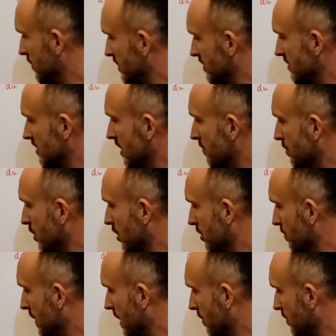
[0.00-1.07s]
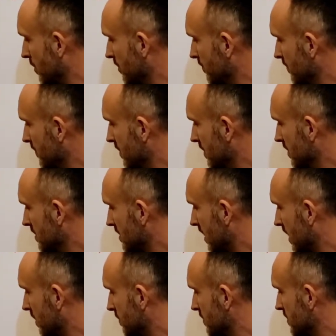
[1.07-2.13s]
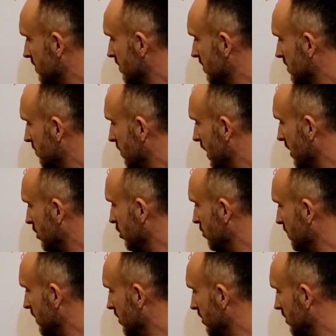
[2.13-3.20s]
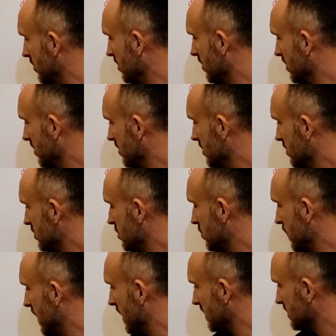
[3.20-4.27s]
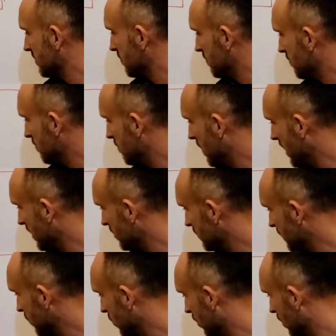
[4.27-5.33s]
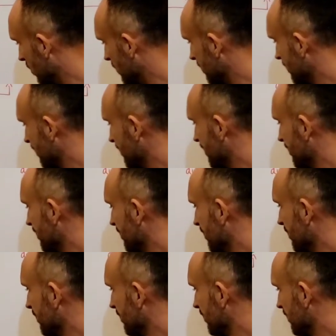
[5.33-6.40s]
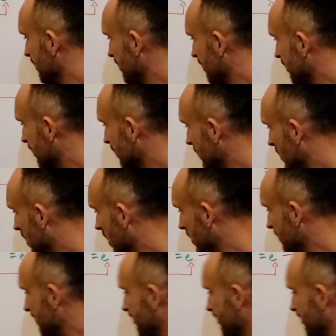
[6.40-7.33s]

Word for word: this is not part of the power, times the binomial 2x minus 4. Okay?